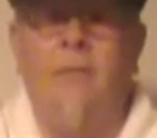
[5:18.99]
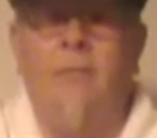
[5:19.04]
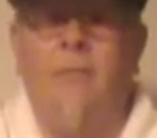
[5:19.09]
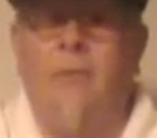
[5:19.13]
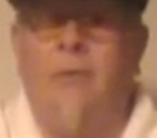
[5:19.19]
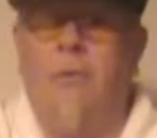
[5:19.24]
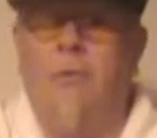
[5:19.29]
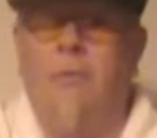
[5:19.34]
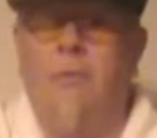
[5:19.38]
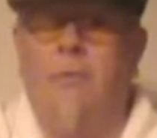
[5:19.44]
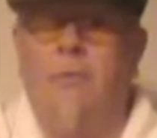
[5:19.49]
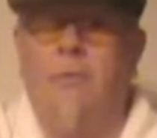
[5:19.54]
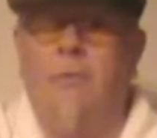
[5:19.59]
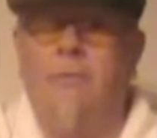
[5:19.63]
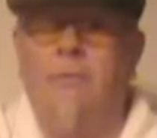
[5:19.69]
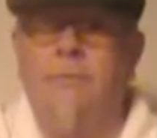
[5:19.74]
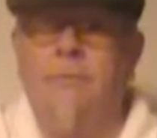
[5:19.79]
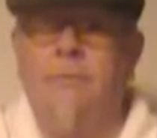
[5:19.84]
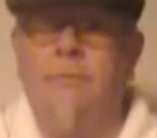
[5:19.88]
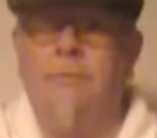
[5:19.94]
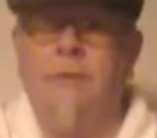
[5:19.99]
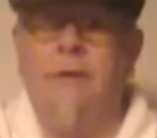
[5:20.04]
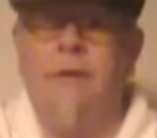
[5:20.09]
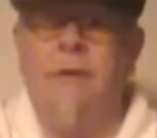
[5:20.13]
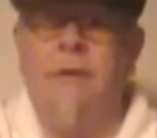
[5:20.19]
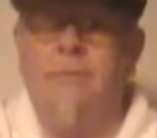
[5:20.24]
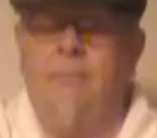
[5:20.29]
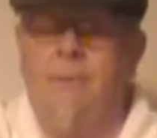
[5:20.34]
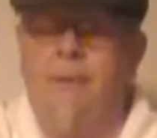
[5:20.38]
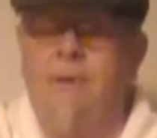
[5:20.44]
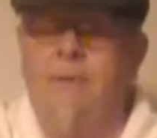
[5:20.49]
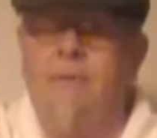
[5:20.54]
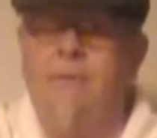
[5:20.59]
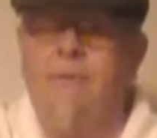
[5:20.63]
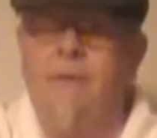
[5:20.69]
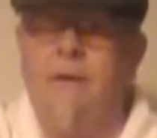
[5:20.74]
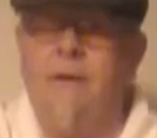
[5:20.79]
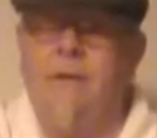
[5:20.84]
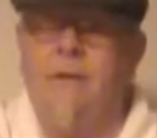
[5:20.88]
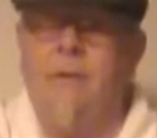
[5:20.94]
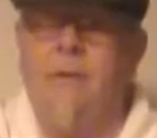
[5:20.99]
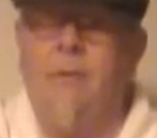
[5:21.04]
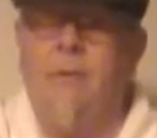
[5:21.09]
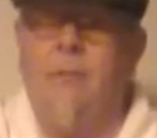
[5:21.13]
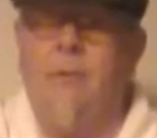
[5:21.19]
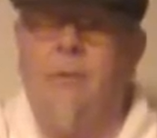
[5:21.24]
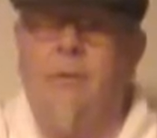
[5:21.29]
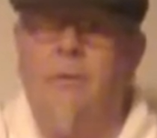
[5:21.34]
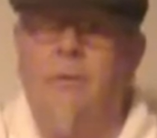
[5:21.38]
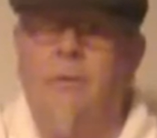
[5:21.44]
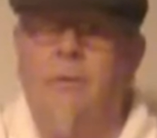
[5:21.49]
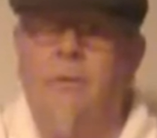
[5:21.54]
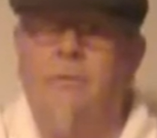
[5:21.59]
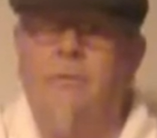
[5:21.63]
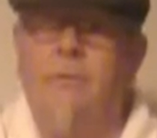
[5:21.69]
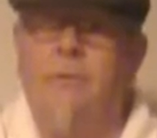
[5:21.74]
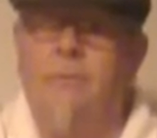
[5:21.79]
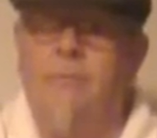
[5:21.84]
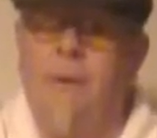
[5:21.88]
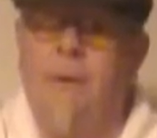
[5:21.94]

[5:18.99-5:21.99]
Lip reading: know bar chords. Now the pickers had to know bar chords, the